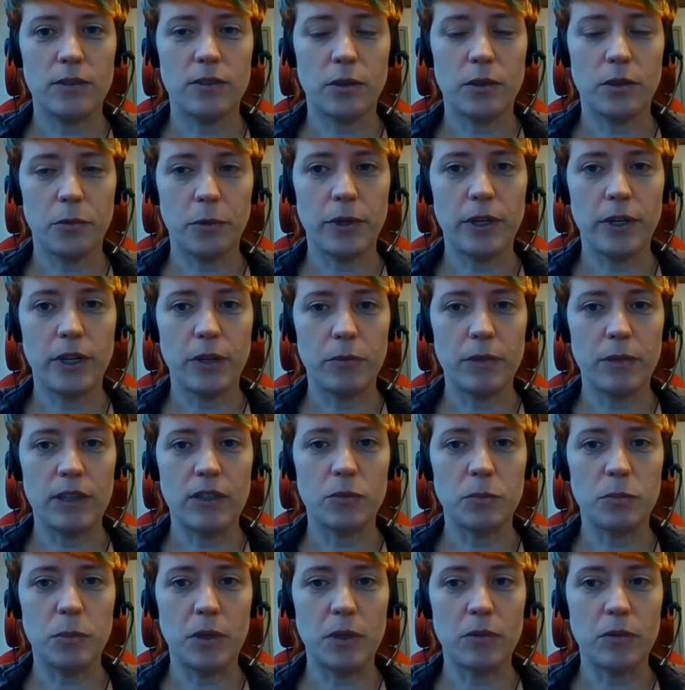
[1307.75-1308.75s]
start working with
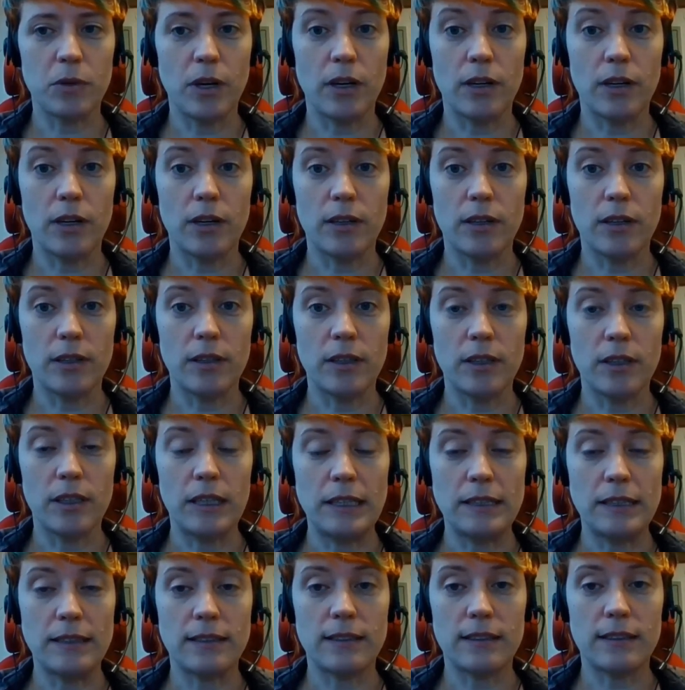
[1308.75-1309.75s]
this but uh,
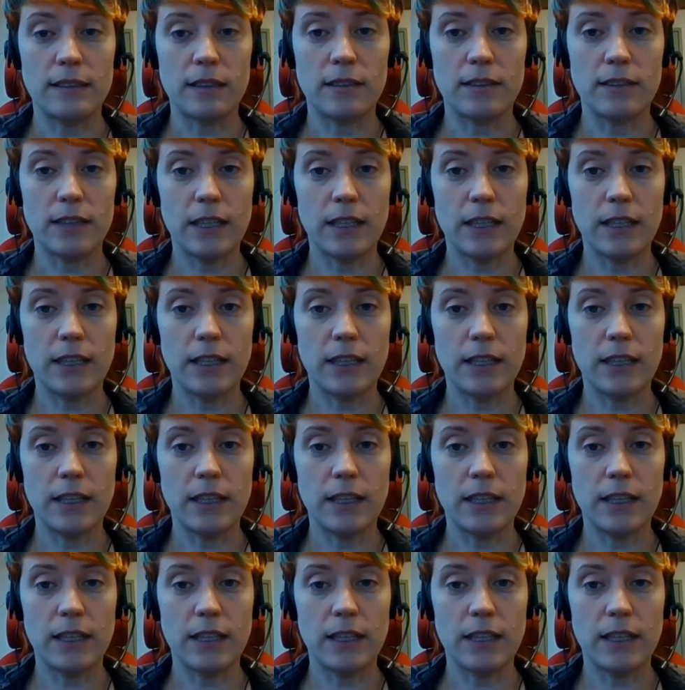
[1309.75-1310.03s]
it's uh,